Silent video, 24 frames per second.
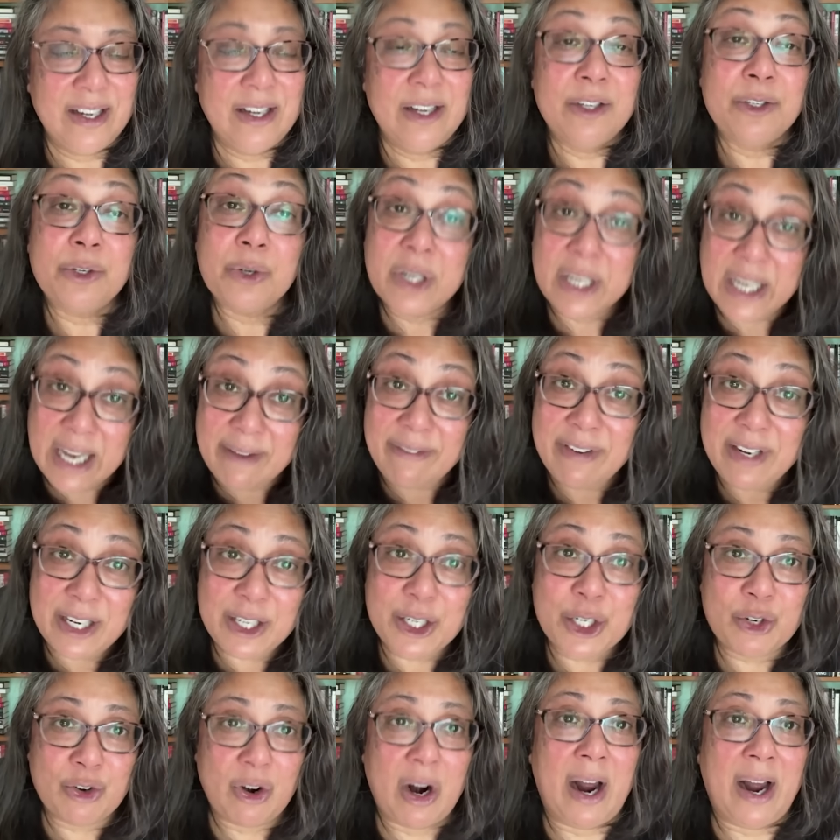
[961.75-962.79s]
So give it a
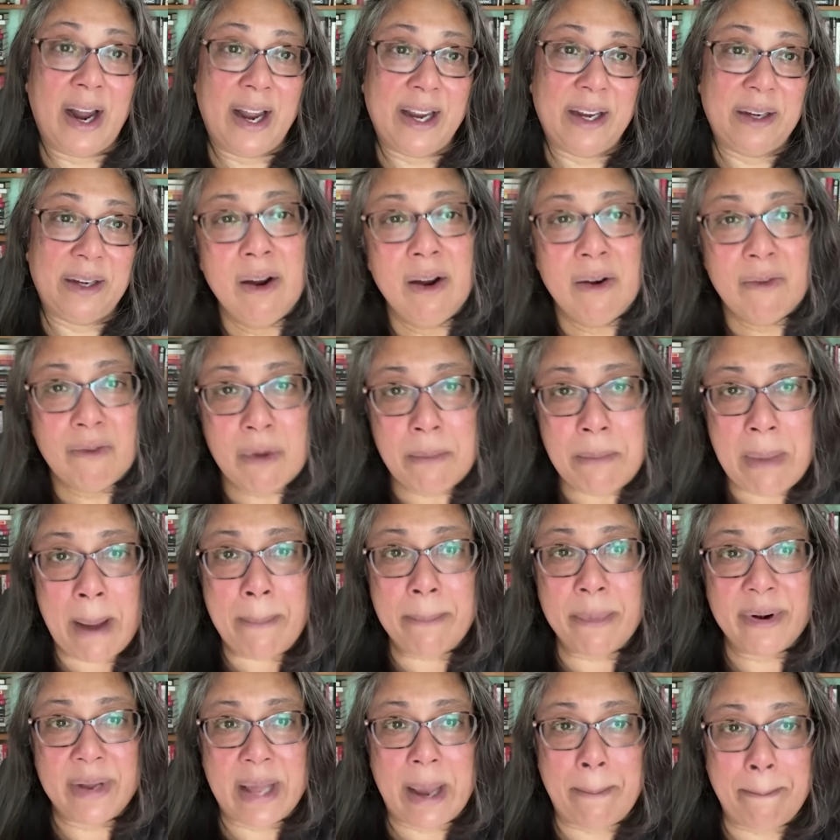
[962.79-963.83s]
try.
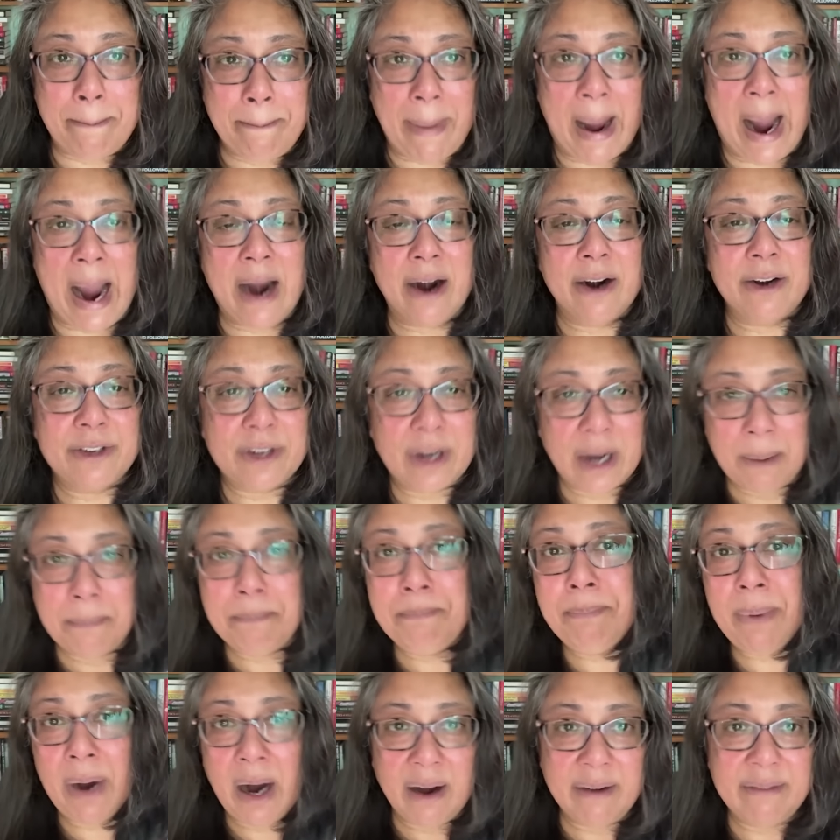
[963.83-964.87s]
Remember that buyers
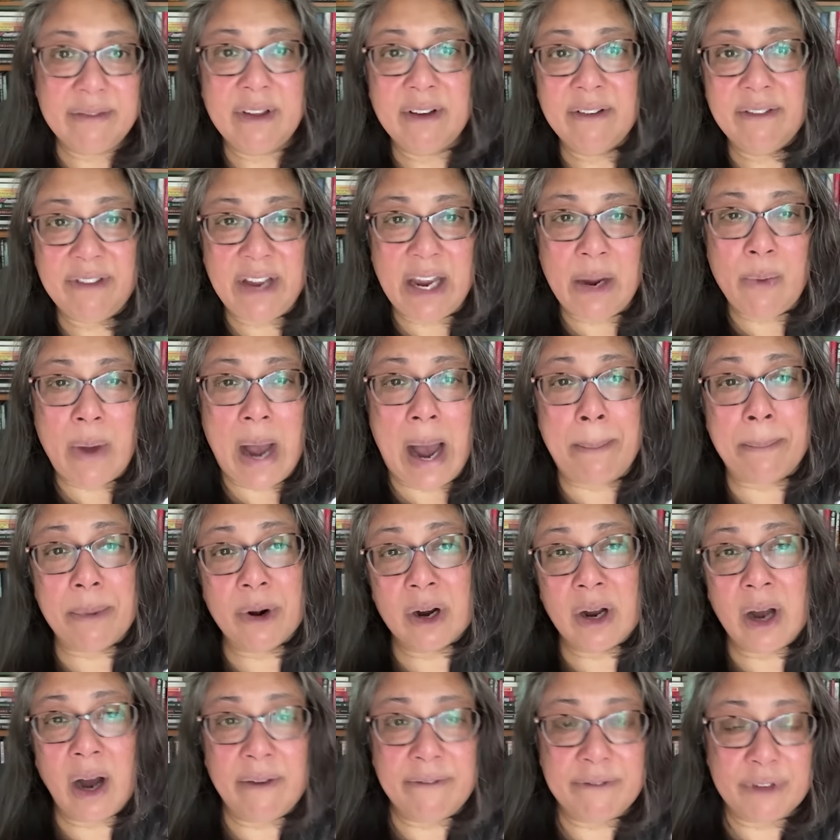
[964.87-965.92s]
above the VWAP are
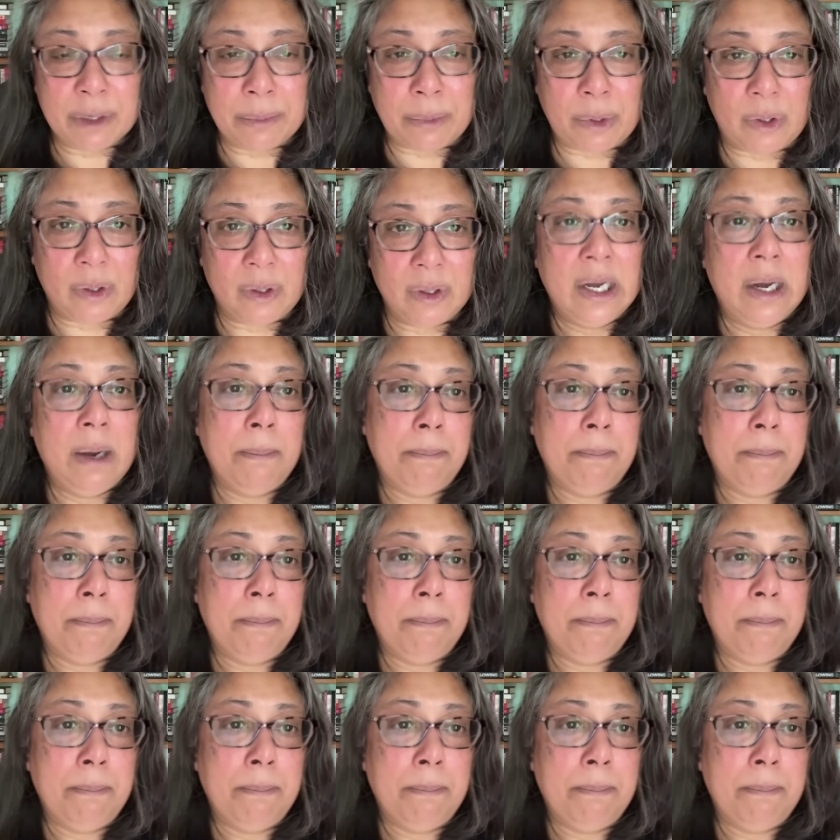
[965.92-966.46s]
comfortable.